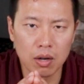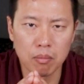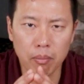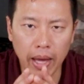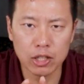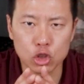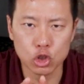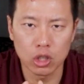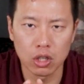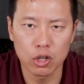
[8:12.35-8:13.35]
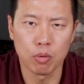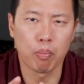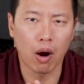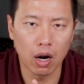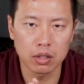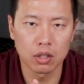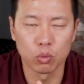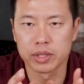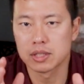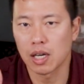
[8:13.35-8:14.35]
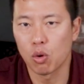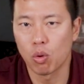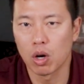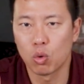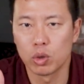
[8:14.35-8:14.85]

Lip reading: make sure you partner with someone